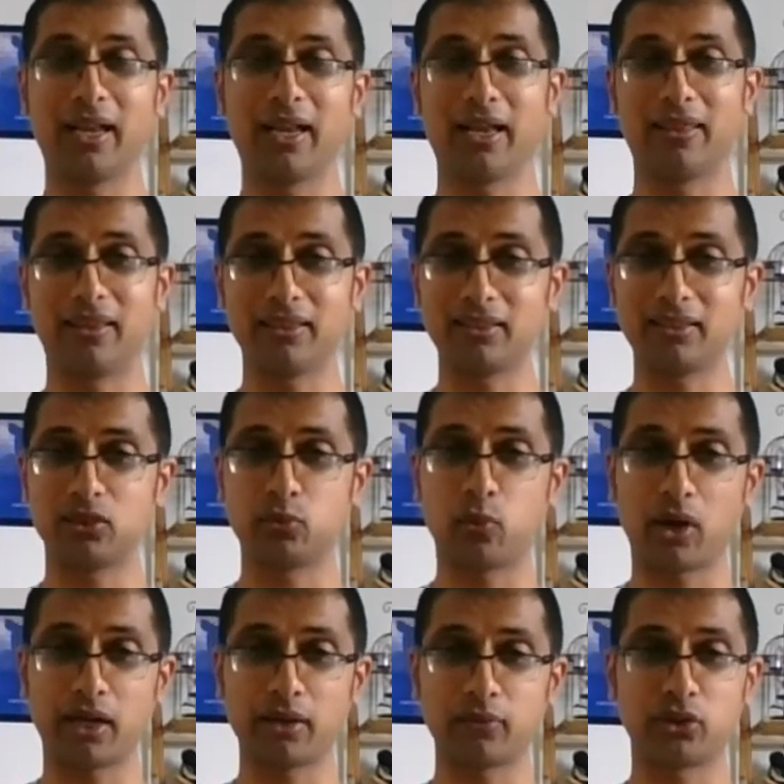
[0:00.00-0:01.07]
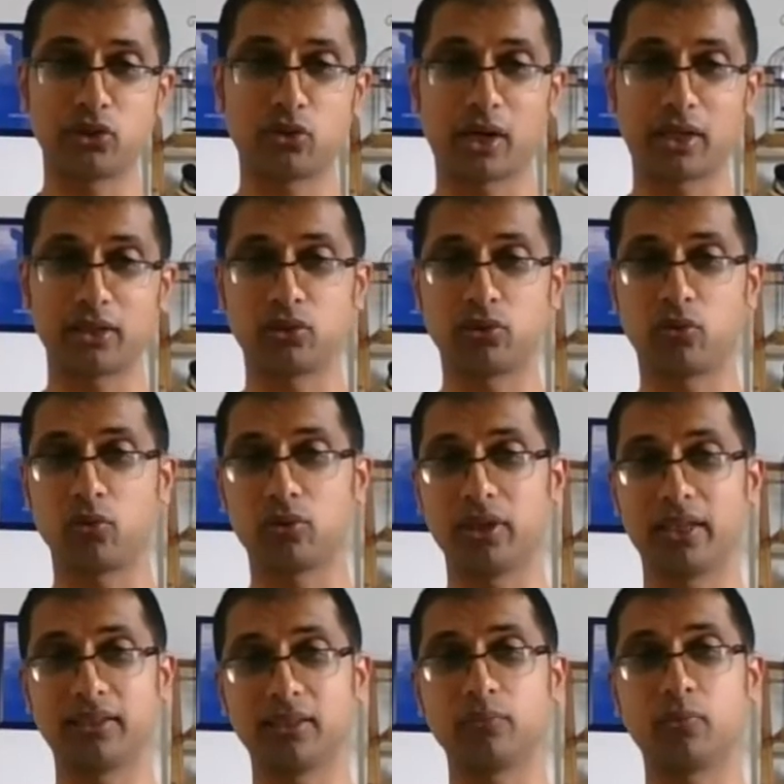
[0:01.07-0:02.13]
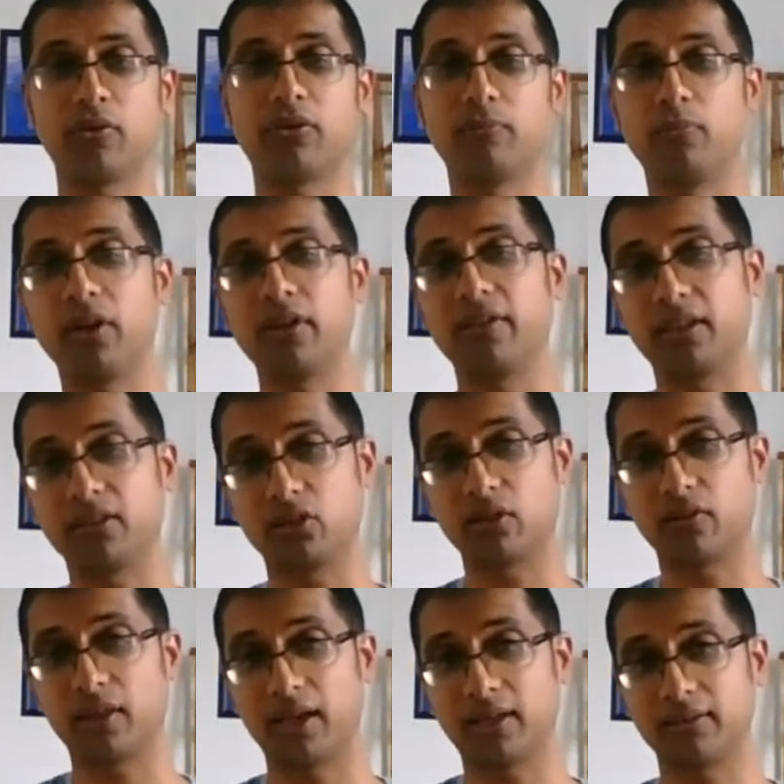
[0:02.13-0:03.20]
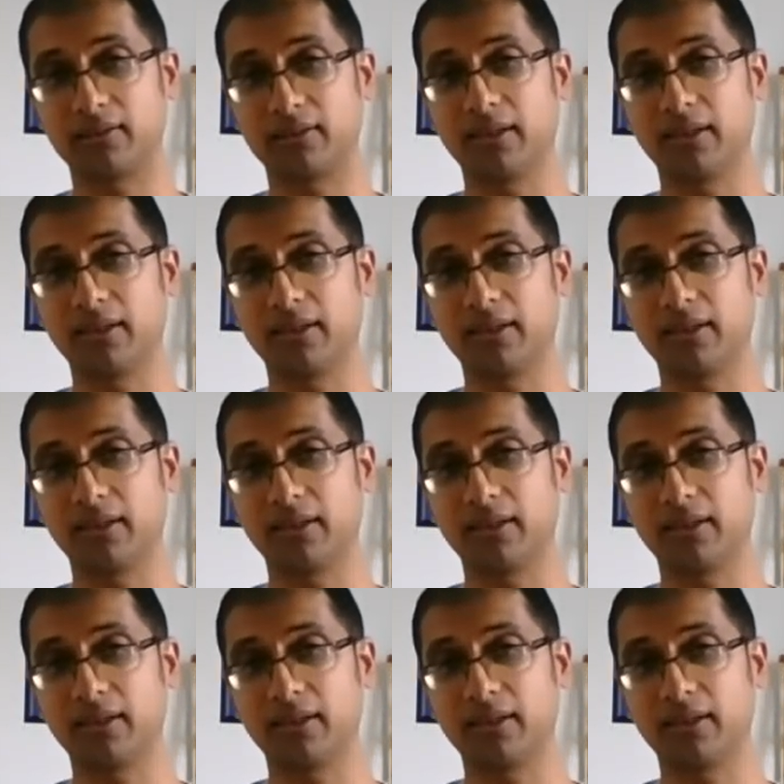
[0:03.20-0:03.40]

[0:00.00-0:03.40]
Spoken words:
And this is why we try to coordinate it with the breathing, so that